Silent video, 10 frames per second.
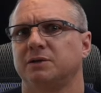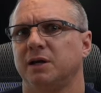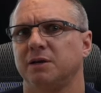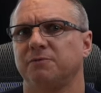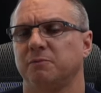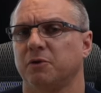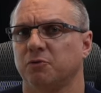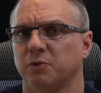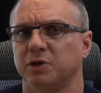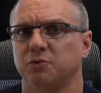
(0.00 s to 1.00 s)
take it from a
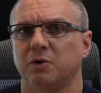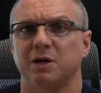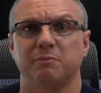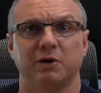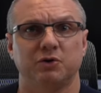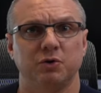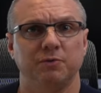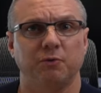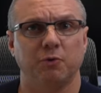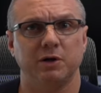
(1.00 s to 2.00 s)
320 by
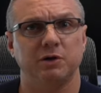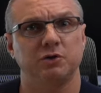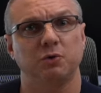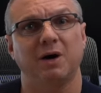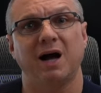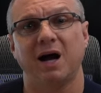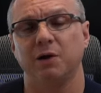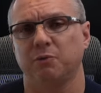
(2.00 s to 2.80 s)
240 to a high